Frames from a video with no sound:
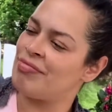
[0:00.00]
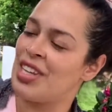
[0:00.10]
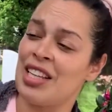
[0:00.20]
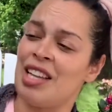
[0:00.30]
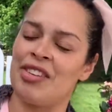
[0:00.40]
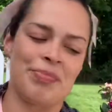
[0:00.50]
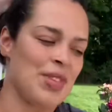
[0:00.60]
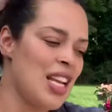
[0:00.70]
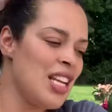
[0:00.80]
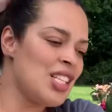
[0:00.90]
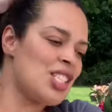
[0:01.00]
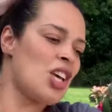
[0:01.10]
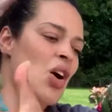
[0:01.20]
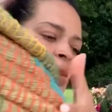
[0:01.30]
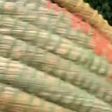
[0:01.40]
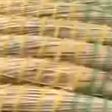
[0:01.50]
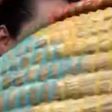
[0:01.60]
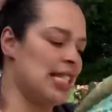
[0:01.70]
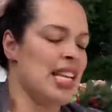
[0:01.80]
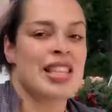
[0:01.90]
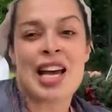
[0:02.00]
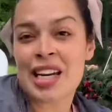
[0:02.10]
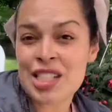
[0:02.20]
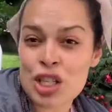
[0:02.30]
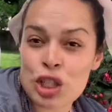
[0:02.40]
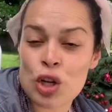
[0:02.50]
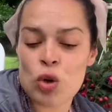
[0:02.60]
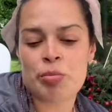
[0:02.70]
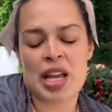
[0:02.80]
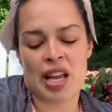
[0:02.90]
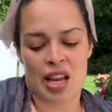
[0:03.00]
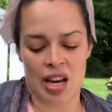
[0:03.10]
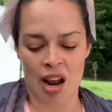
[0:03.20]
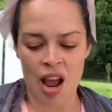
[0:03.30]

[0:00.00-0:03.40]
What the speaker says: I love it. So that's it. That is GlobeIn.